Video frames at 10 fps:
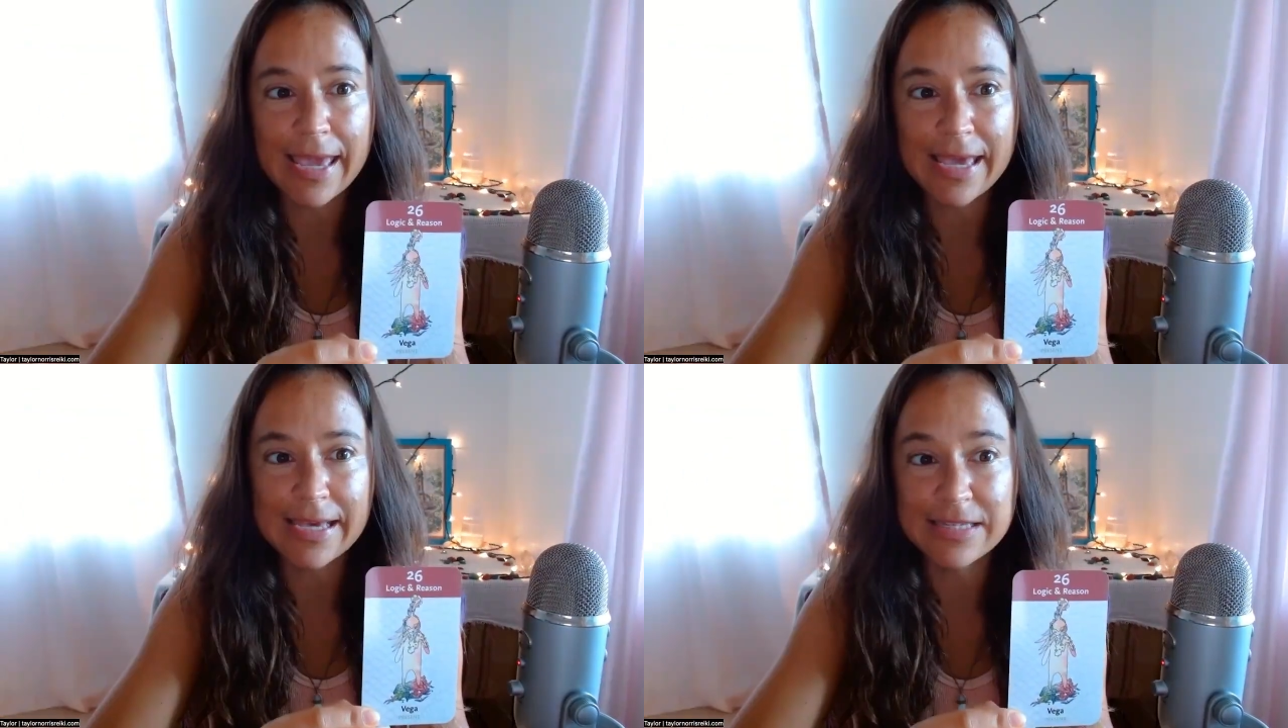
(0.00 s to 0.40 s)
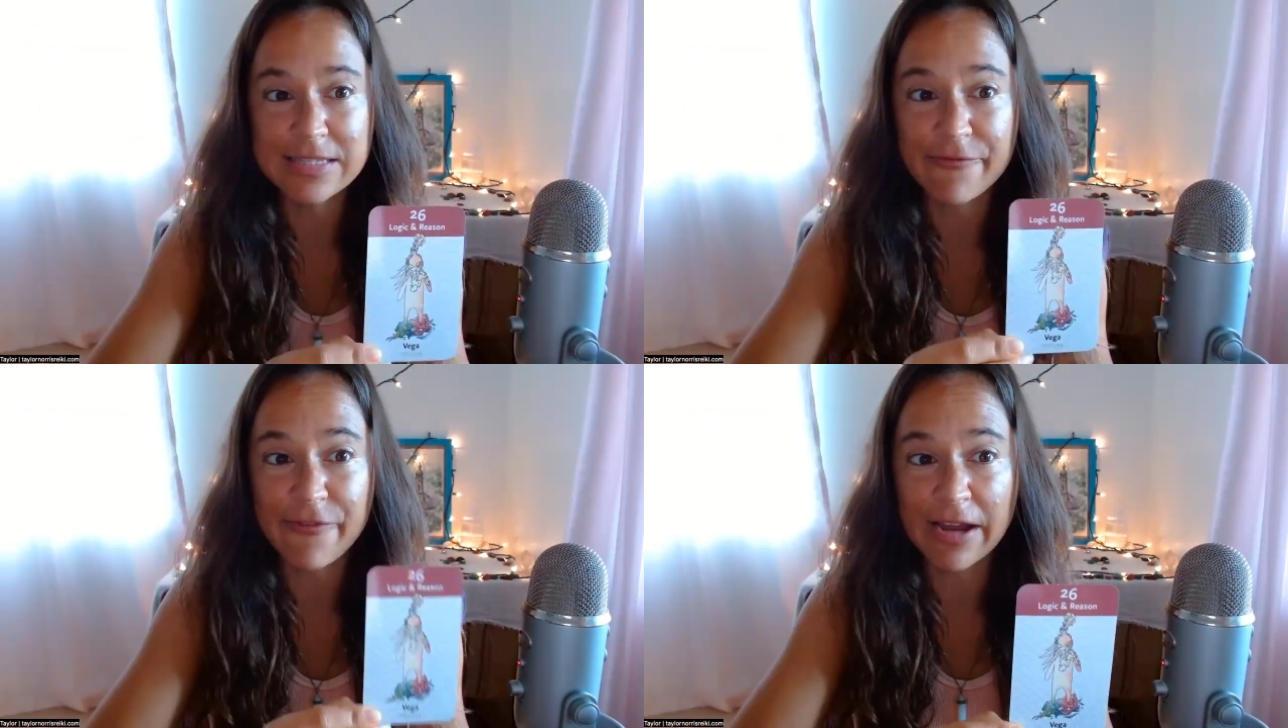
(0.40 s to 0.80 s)
is
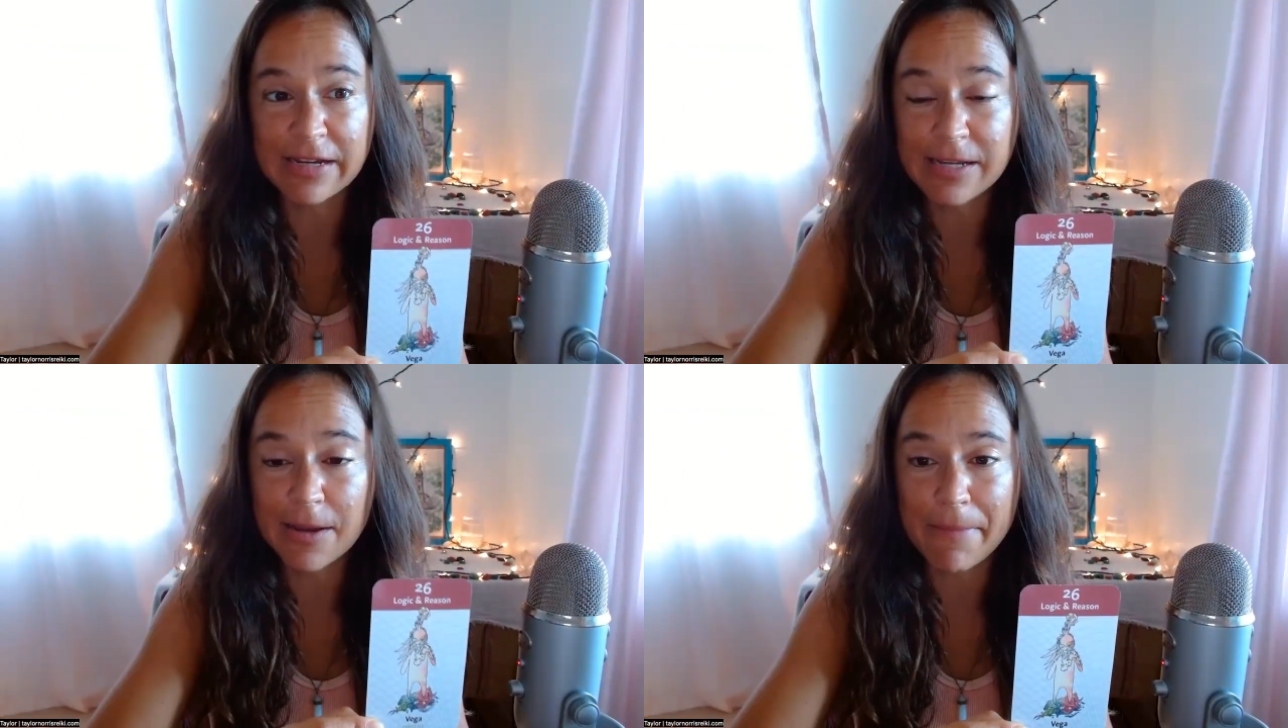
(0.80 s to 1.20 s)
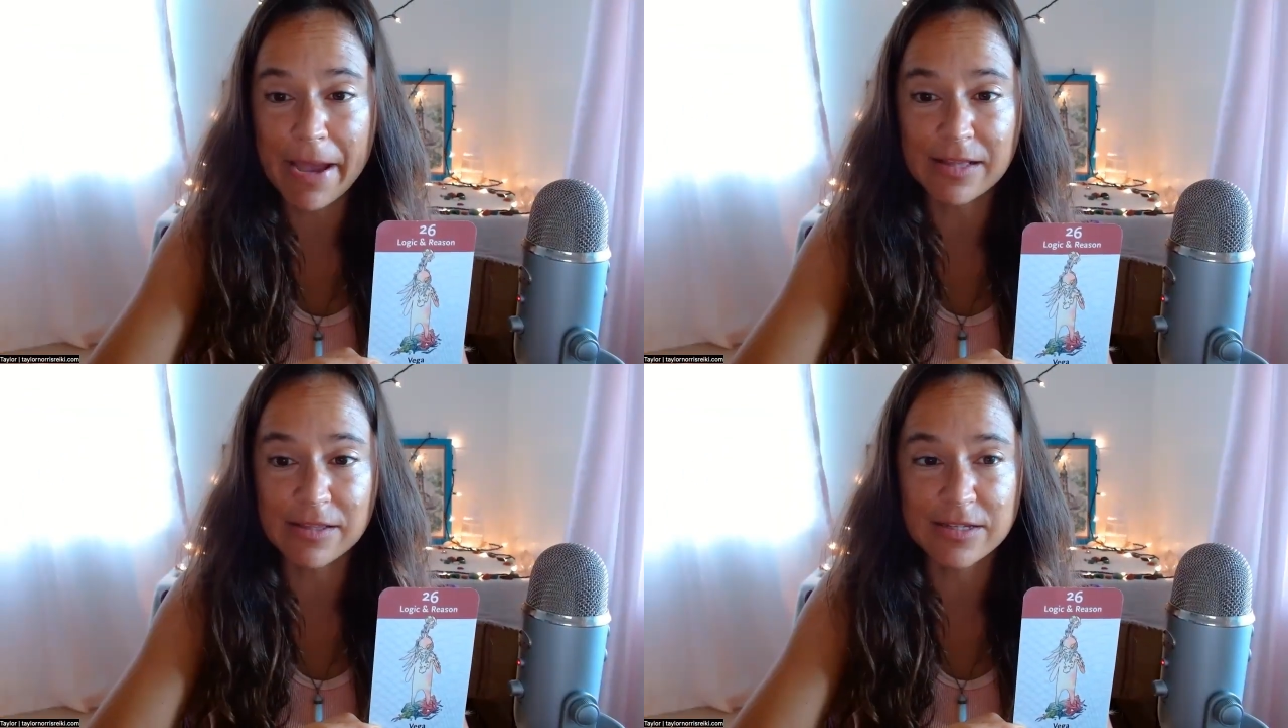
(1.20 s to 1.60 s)
finding a
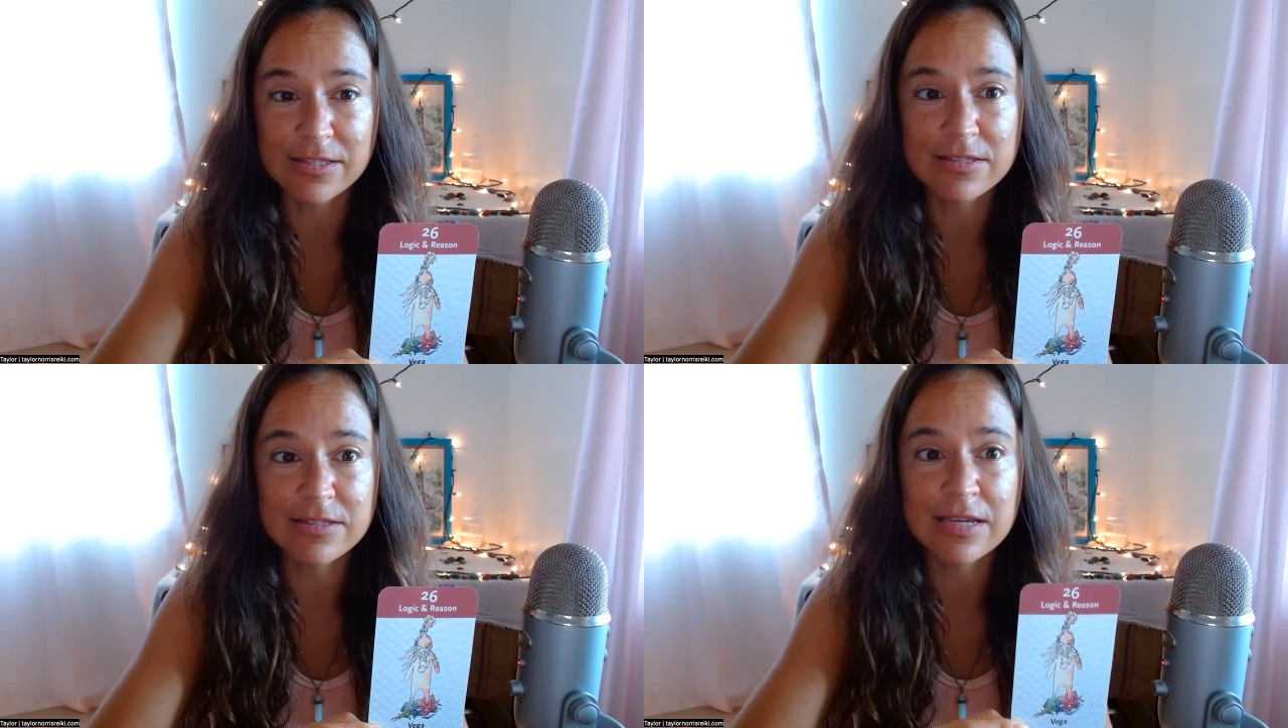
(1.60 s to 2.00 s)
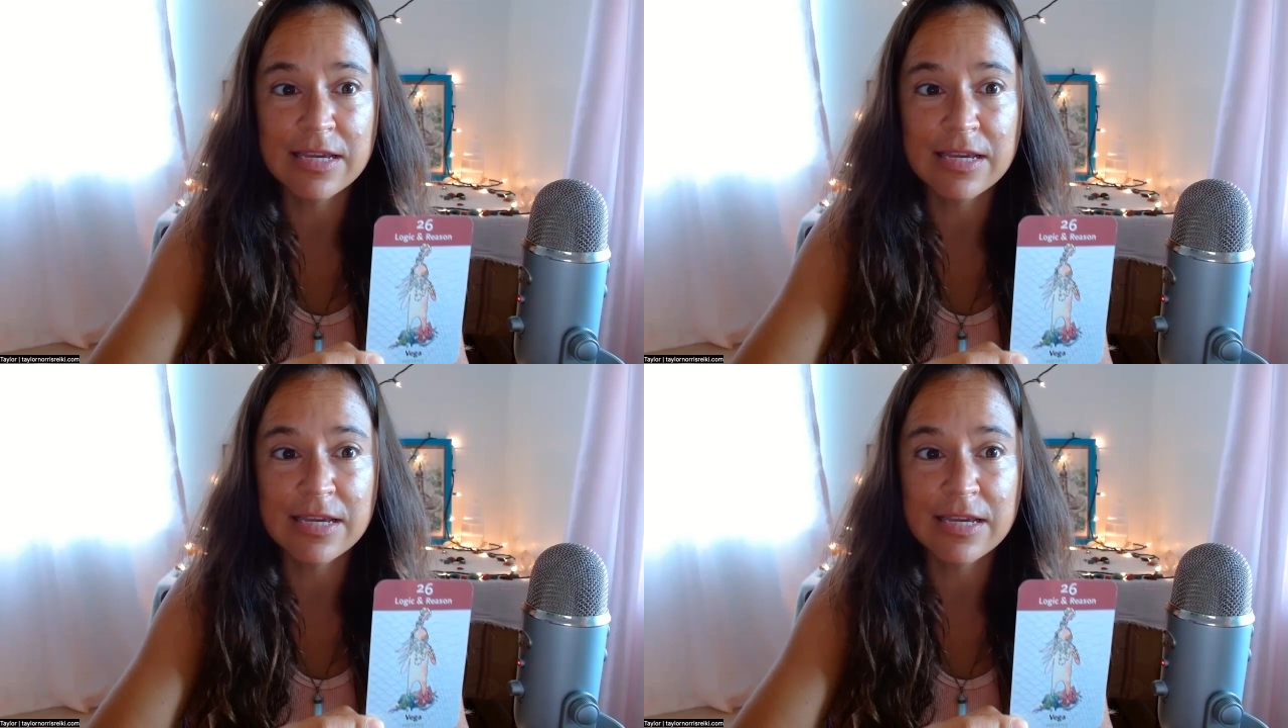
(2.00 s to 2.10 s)
balance